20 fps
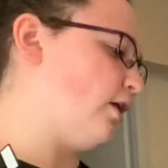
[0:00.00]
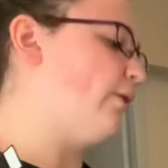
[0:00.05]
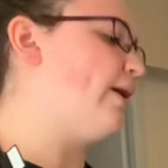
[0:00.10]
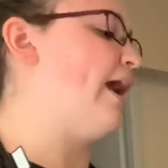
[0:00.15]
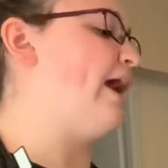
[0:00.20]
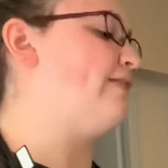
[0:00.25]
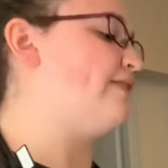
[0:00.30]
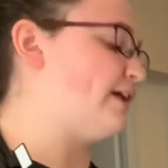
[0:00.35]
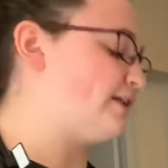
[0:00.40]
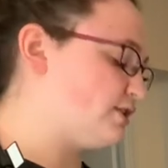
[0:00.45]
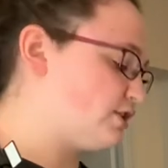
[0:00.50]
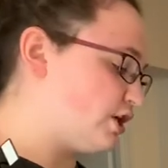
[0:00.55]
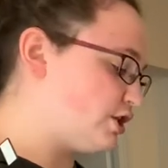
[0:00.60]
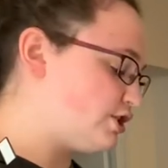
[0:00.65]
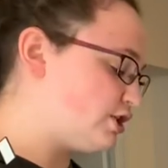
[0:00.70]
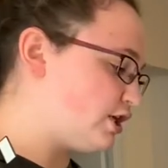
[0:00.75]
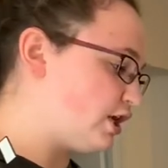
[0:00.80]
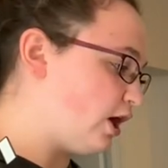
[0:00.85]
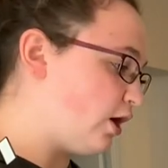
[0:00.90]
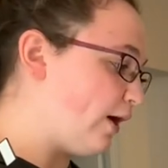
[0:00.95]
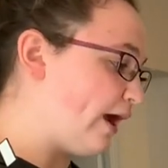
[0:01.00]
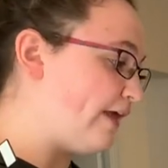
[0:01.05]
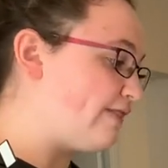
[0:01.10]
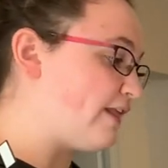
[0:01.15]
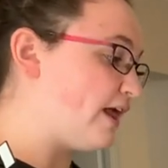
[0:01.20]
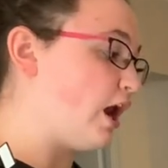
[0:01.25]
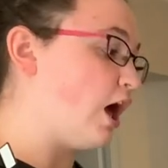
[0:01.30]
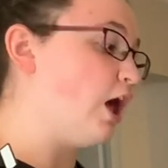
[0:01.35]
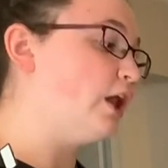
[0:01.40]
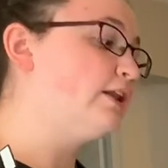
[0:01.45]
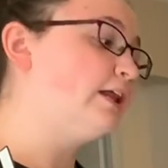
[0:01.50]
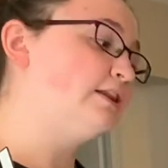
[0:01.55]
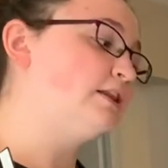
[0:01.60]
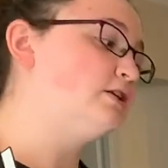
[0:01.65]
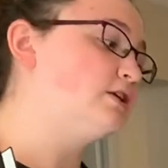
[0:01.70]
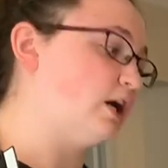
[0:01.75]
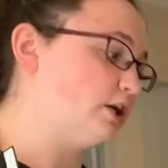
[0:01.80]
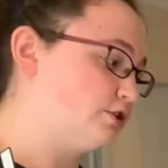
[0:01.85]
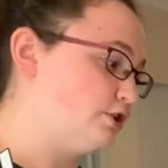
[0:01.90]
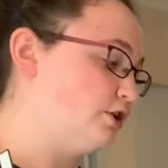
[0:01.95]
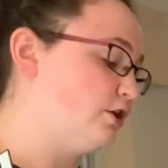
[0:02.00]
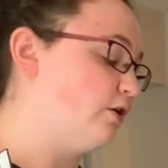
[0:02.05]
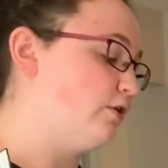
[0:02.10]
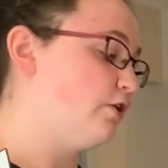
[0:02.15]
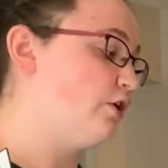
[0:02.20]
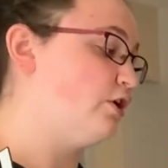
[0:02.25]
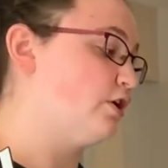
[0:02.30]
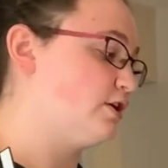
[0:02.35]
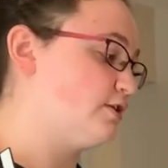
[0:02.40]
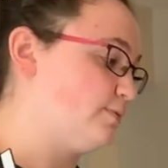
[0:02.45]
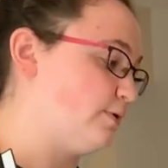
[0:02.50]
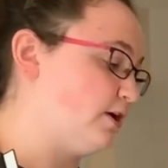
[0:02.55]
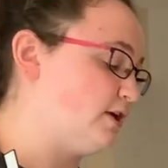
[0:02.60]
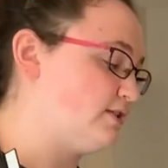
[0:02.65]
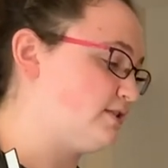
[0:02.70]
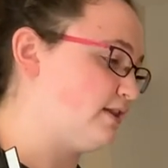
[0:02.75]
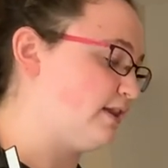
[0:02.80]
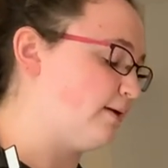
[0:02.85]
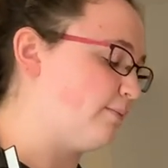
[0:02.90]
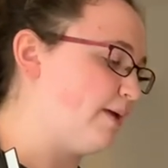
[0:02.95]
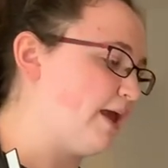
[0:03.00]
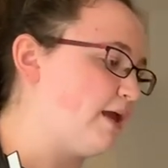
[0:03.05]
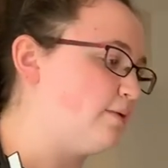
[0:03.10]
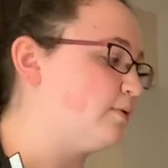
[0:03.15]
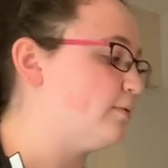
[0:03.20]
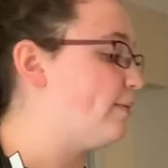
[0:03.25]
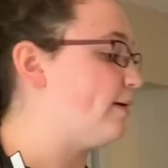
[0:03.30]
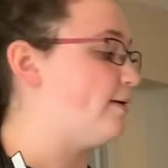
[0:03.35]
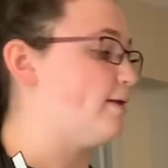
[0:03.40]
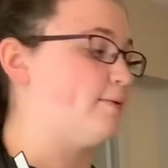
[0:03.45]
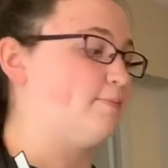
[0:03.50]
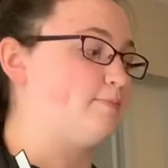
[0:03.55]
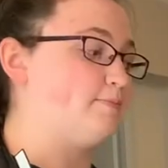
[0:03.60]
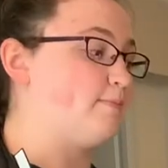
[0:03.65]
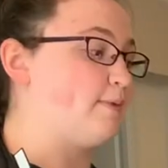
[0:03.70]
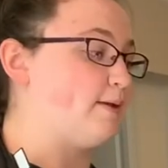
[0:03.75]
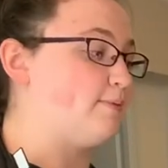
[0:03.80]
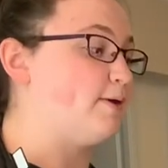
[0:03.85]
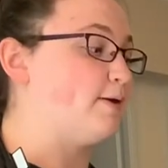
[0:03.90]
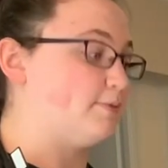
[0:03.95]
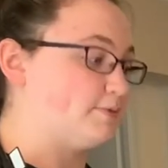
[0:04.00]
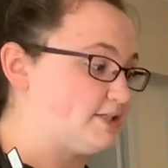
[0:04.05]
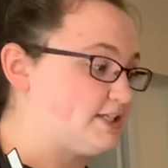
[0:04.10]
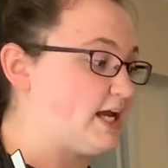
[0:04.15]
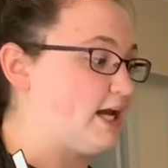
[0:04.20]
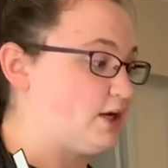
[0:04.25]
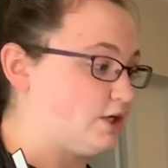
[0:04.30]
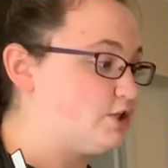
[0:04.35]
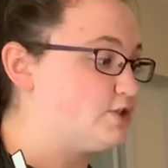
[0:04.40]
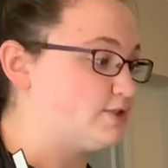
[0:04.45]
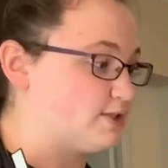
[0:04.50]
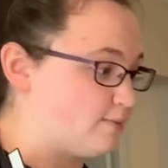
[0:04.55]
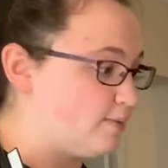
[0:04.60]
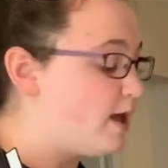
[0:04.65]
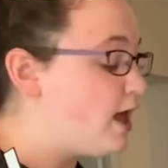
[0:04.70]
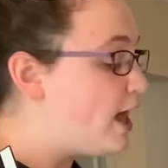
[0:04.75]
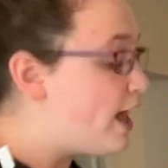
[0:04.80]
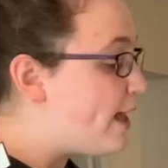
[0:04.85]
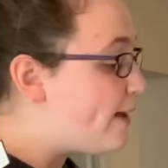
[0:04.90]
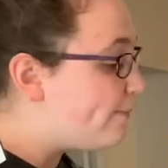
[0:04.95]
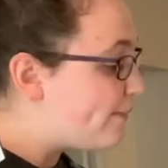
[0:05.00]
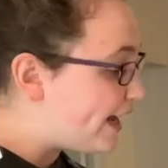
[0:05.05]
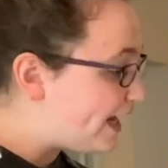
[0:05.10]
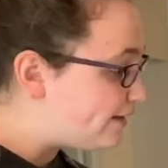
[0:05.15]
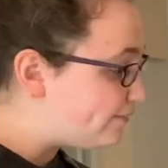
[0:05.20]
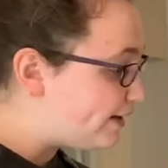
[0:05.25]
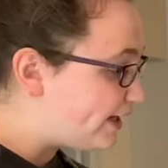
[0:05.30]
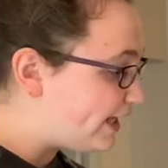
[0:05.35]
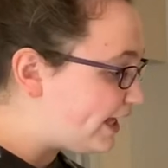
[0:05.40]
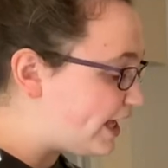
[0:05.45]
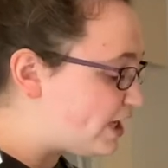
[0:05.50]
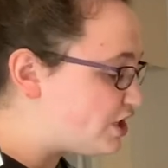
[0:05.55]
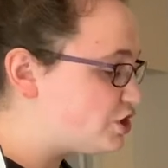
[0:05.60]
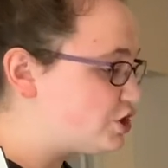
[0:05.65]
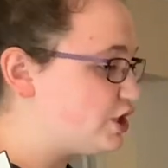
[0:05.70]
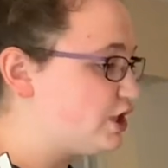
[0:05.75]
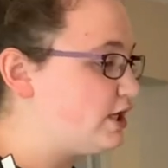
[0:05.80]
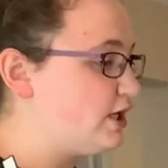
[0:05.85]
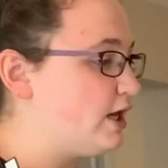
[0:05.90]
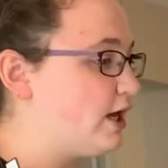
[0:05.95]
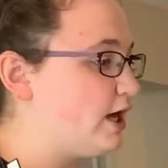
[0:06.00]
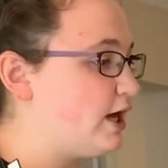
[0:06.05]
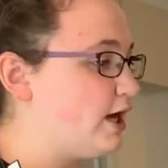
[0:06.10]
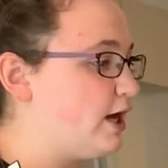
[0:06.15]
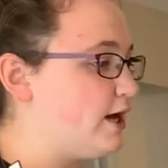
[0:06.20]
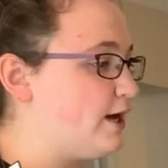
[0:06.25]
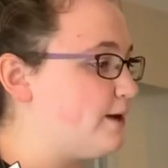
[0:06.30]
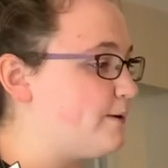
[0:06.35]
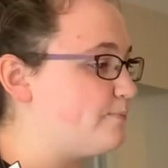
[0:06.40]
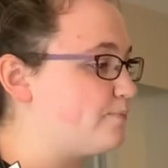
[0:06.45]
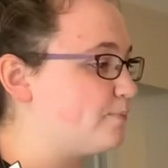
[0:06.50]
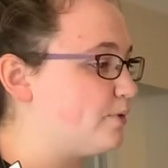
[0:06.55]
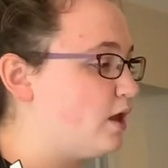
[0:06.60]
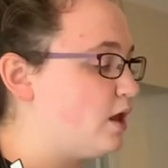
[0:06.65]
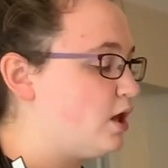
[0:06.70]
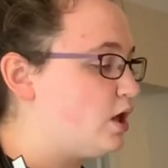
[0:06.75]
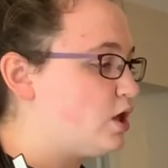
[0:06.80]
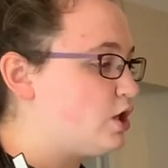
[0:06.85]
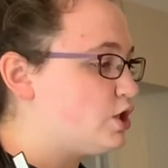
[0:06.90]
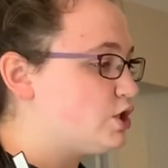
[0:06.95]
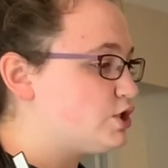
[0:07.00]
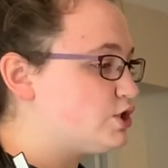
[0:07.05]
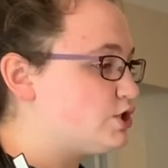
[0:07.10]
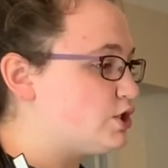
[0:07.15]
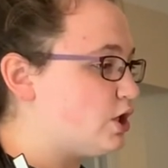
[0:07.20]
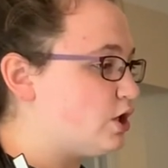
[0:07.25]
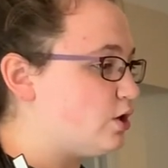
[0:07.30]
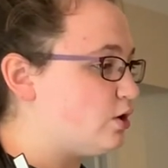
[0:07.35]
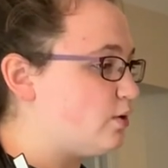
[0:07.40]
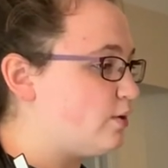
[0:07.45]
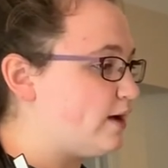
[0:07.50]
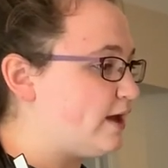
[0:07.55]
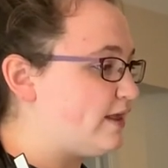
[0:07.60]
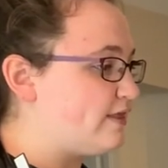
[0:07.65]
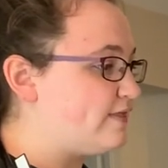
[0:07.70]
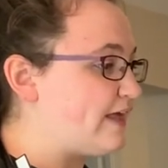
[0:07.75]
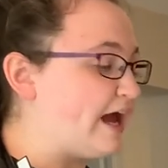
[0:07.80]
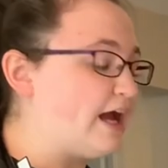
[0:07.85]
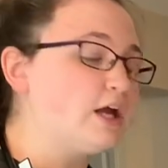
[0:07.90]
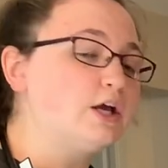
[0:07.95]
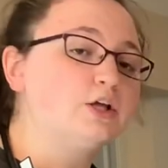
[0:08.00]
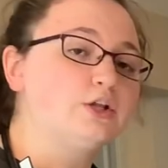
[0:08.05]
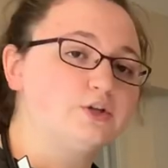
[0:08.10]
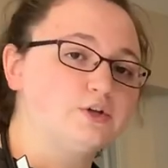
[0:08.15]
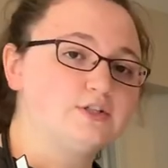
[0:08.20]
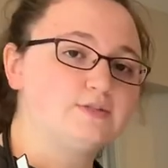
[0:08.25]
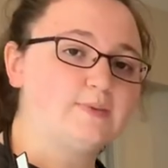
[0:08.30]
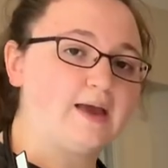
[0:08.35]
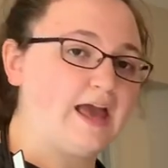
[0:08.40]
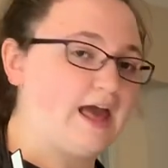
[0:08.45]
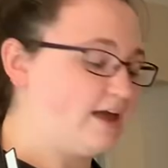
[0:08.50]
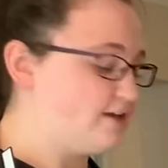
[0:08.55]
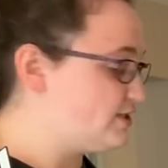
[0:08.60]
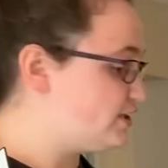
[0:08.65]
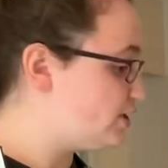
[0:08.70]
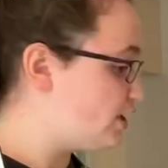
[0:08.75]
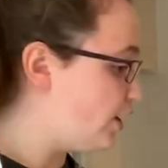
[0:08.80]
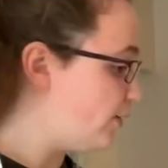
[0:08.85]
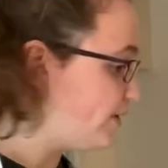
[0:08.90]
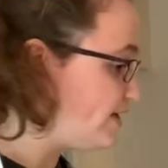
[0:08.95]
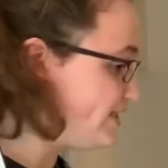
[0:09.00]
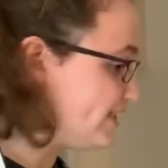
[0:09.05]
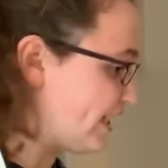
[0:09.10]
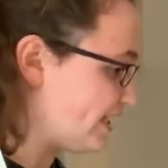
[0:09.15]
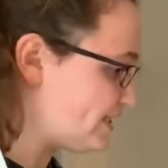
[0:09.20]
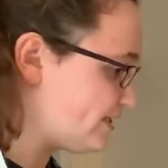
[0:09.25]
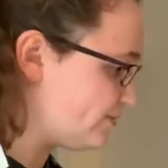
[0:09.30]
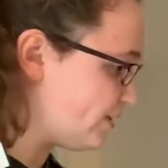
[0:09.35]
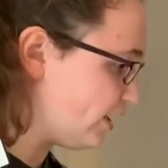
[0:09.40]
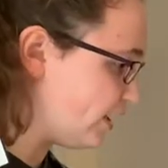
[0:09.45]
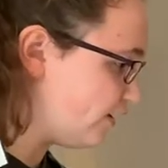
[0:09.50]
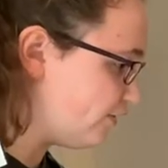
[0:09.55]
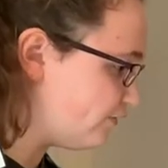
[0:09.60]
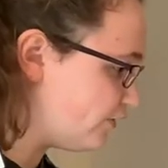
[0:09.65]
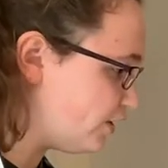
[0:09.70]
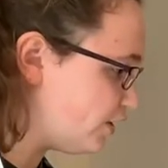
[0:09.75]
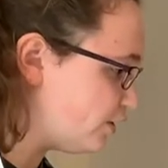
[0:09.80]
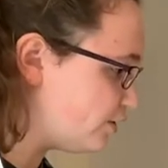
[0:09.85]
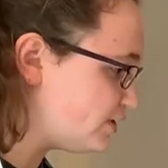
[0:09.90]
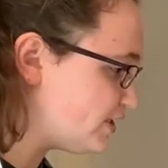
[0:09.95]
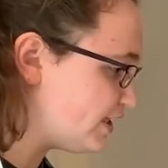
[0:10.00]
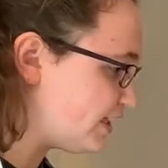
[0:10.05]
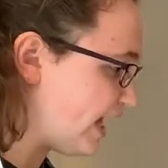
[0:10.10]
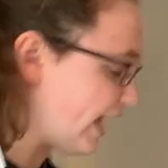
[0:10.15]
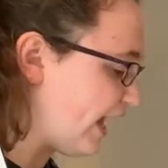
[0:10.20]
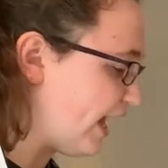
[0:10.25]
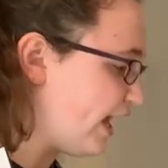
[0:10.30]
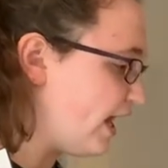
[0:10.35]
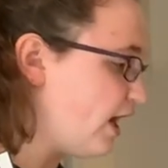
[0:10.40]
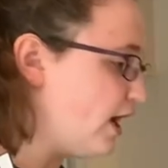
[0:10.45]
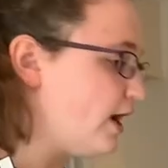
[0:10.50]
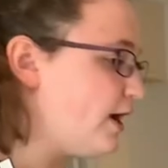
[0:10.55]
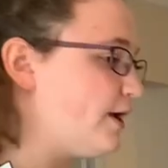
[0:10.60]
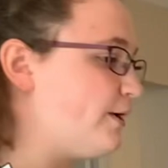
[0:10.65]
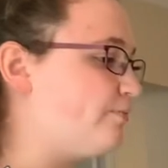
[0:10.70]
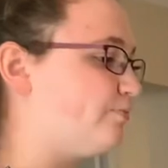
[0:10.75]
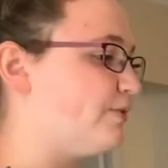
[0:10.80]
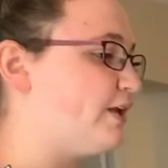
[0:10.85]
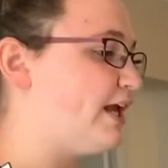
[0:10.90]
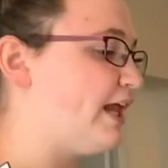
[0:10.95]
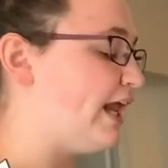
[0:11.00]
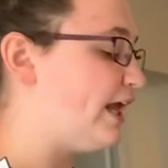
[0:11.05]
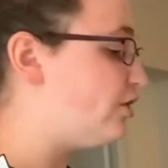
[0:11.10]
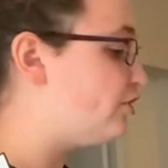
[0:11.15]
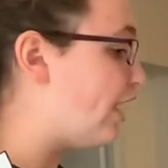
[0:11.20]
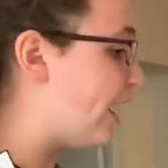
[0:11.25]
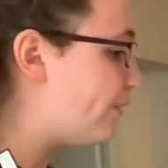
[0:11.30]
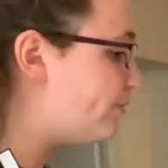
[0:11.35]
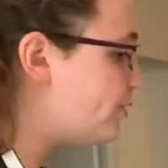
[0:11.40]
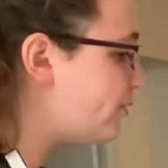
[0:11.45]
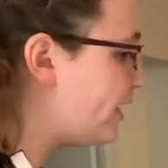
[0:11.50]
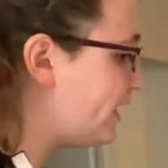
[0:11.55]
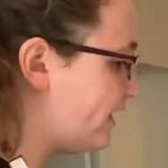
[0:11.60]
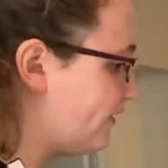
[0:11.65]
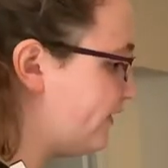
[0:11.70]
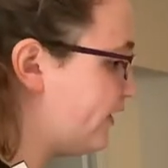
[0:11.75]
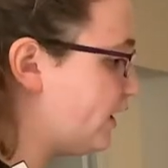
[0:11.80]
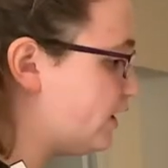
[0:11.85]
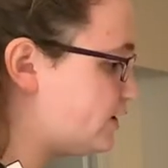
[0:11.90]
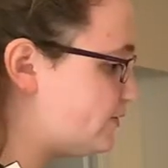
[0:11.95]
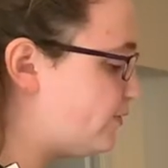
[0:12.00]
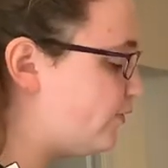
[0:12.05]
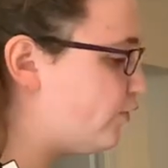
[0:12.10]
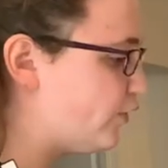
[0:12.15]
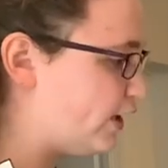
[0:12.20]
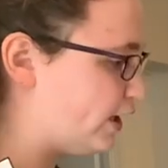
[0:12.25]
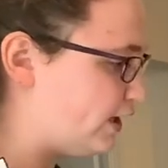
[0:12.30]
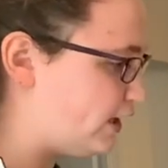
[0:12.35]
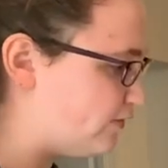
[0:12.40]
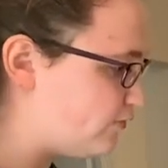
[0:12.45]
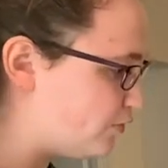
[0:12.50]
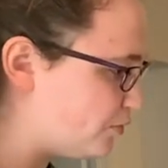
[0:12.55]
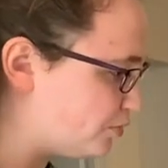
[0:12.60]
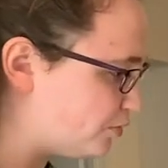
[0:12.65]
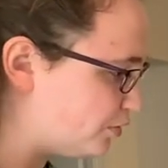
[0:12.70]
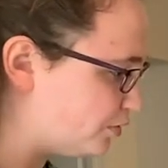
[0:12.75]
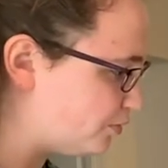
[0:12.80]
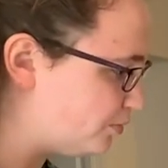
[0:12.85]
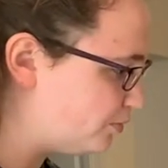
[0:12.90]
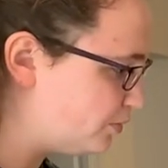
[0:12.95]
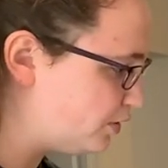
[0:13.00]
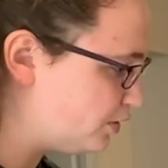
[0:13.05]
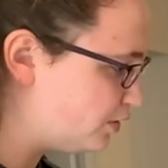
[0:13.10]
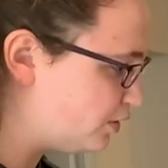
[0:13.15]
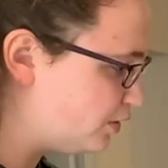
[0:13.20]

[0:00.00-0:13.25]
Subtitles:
Okay, that's good to know. And then I'll let the doctor know that you're experiencing that pain. We may be able to get you some pain medication. So that concludes my head to toe assessment of you today. Can I grab you anything else before I leave the room?